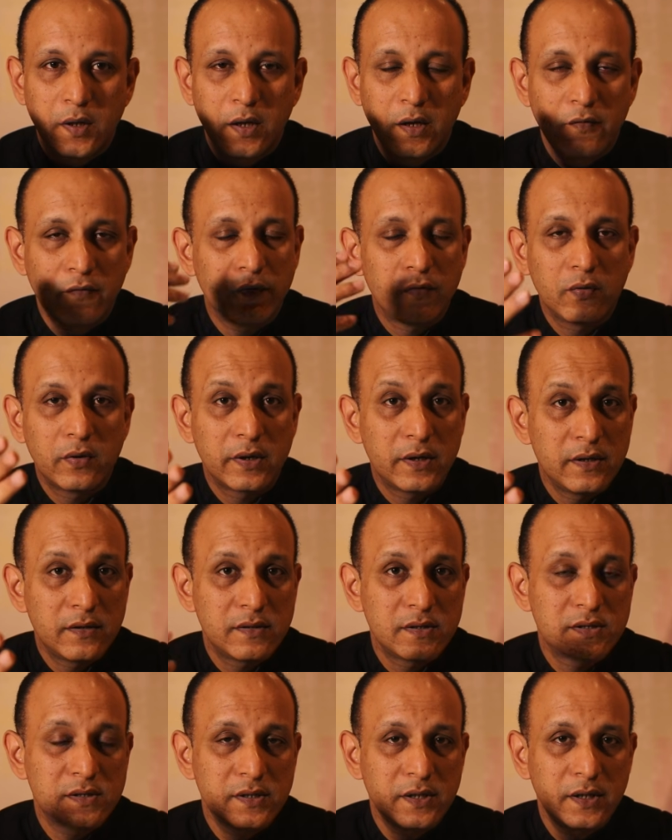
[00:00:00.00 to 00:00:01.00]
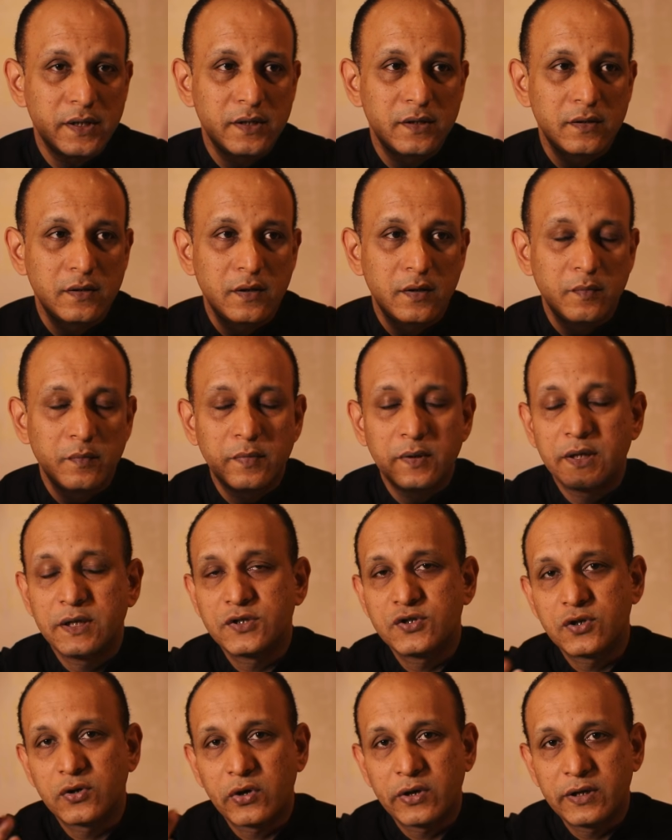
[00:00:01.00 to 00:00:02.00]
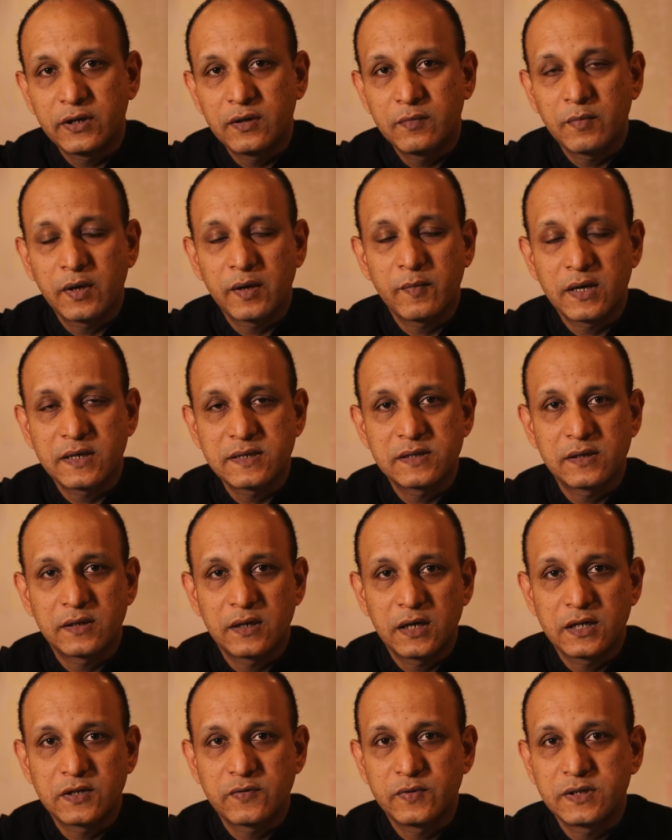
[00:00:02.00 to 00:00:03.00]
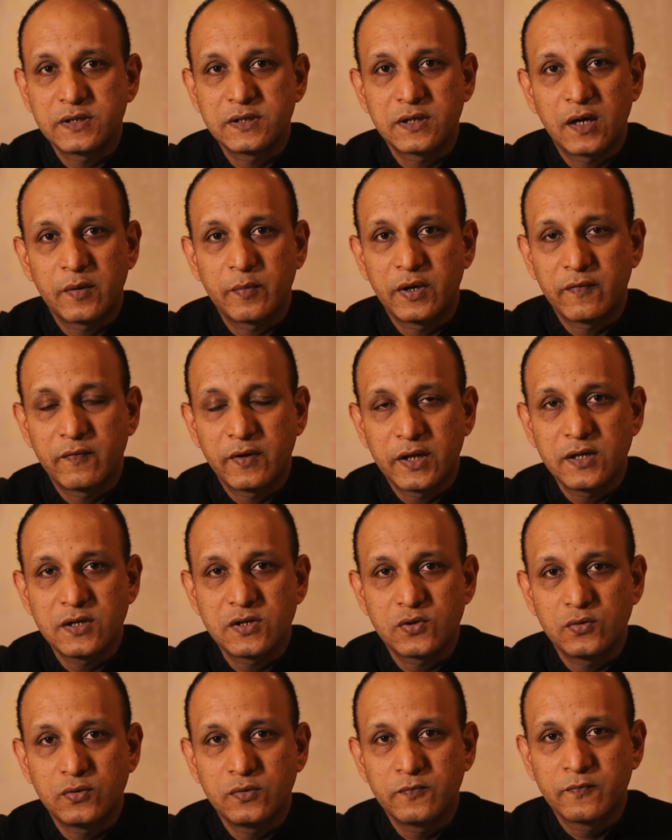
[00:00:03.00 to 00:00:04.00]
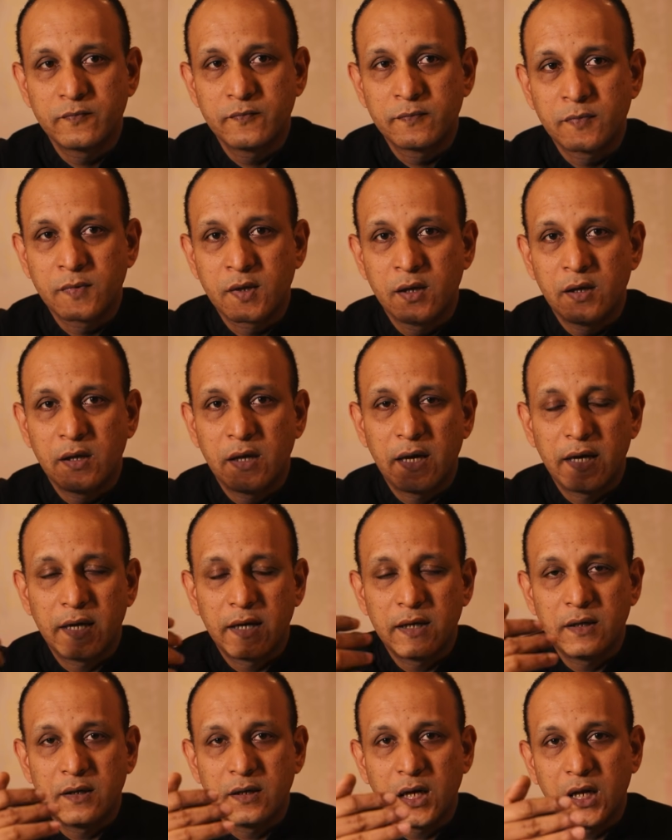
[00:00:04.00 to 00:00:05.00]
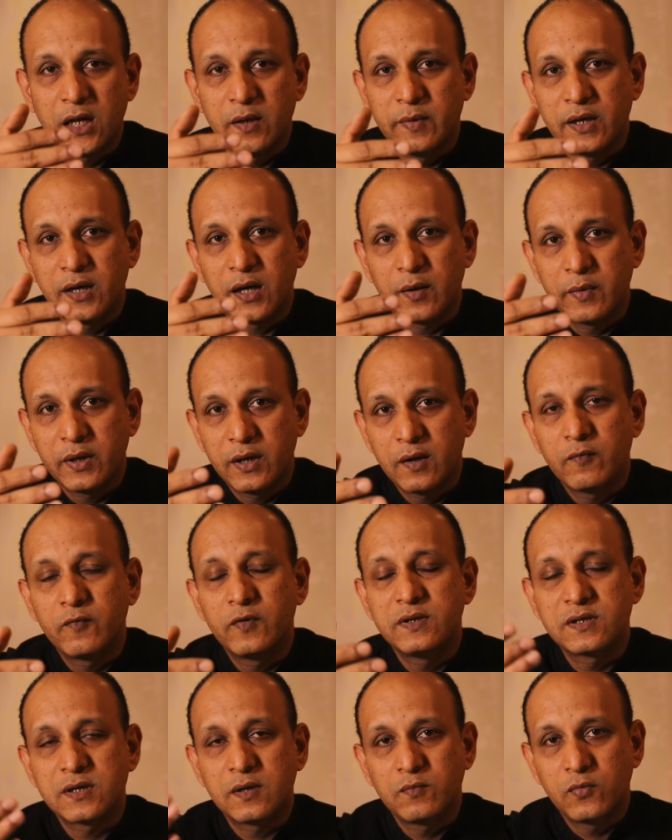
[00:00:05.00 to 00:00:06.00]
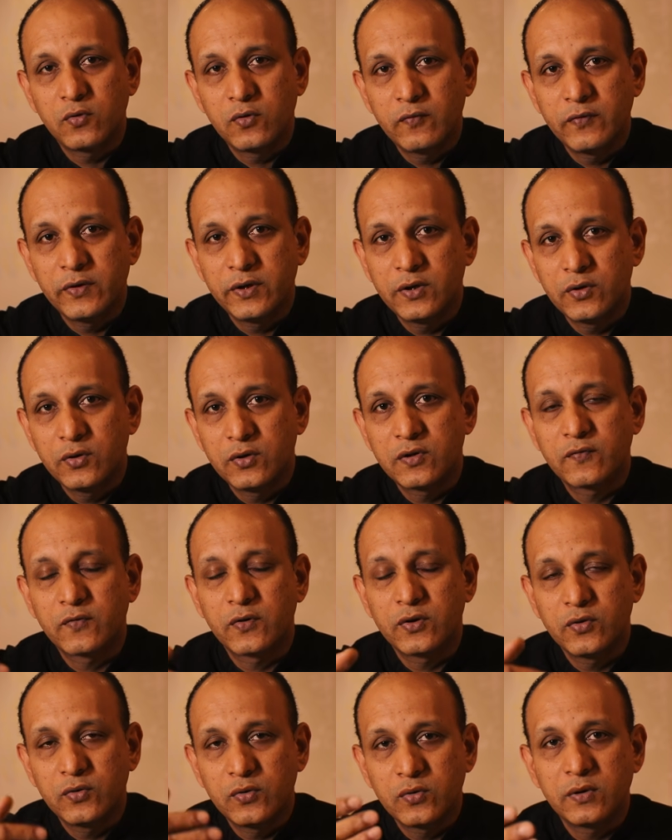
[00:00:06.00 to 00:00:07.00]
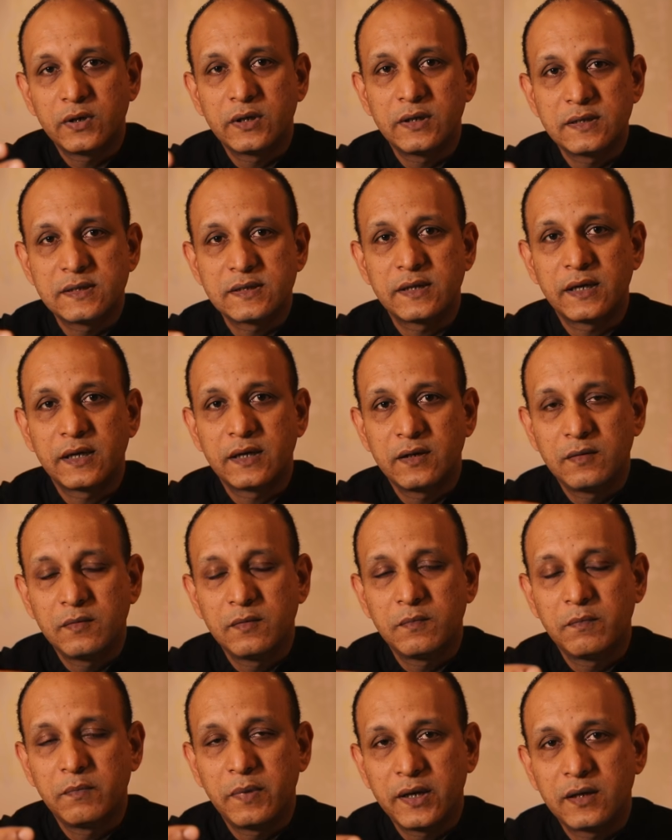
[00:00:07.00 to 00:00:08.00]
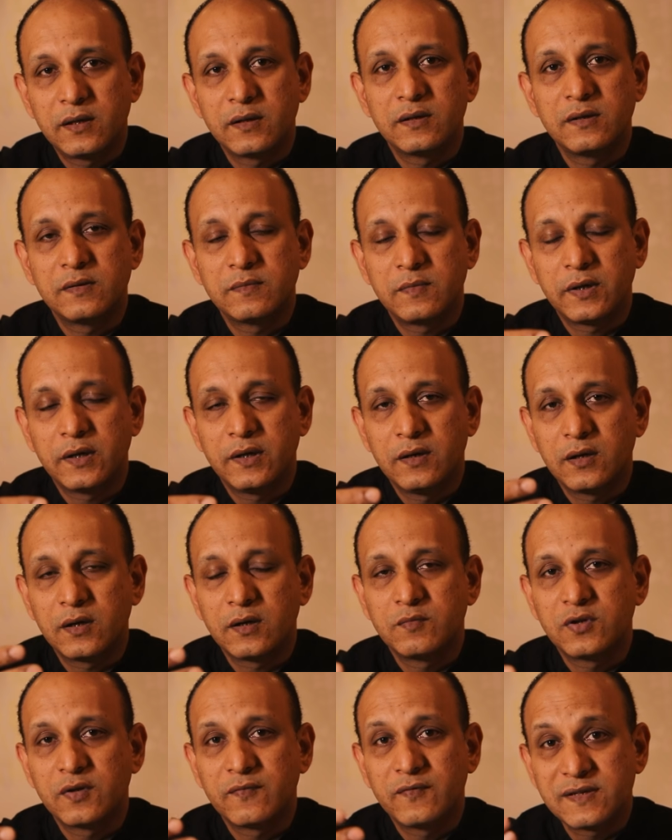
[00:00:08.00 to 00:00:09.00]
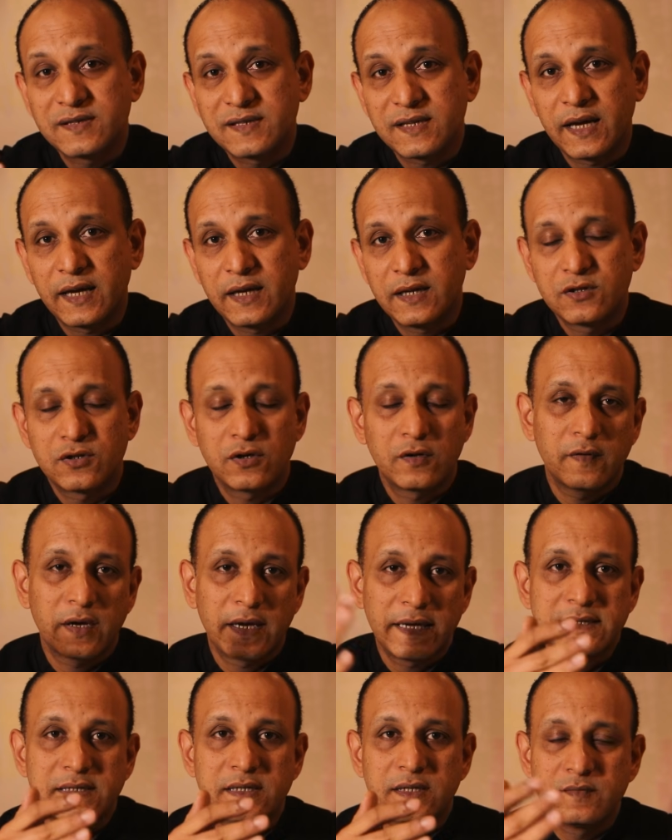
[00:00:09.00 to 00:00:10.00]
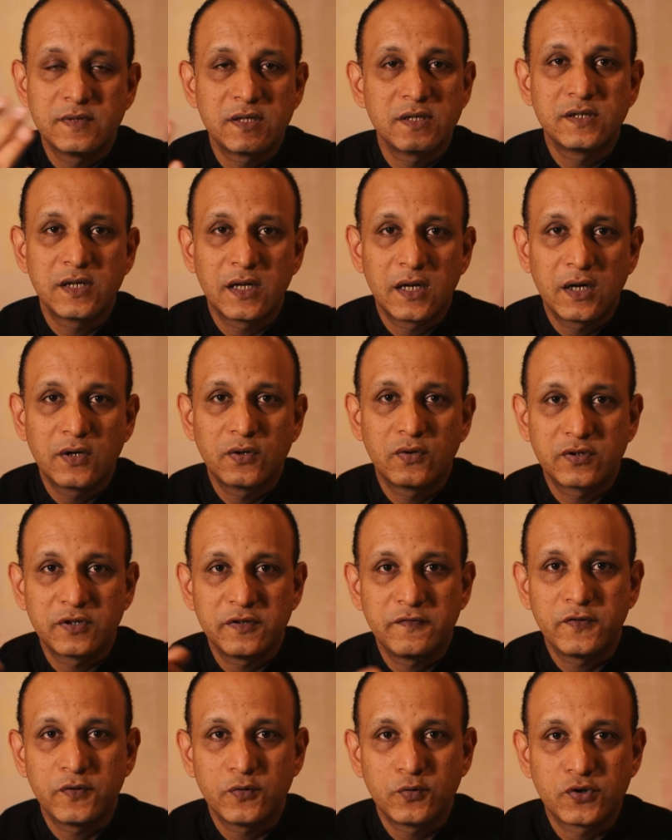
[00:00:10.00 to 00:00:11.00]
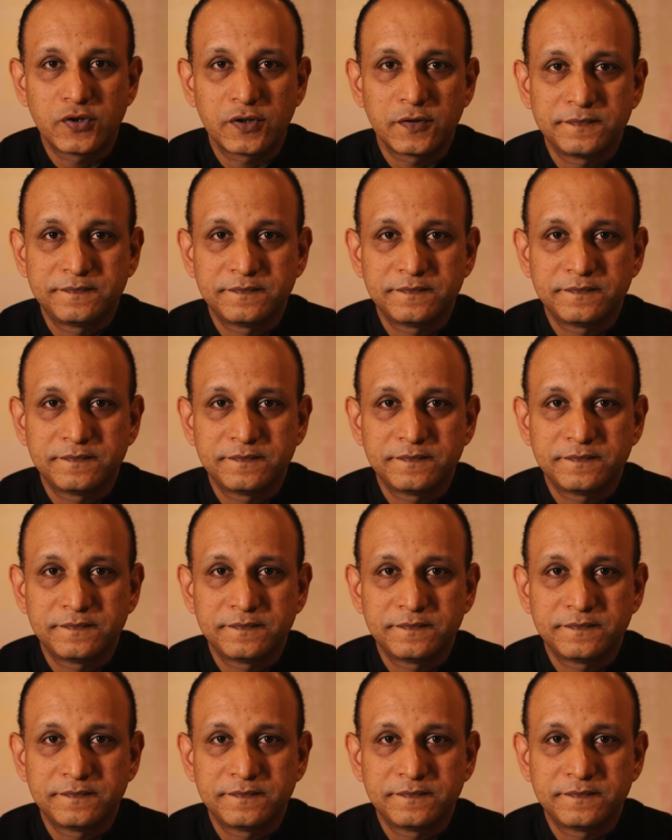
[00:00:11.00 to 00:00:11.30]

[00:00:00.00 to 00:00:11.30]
If you are interested, please join my masterclass, which is coming very soon, and I'll be coming up with some more videos for you to understand better in terms of the science of ice creams and gelatos in future.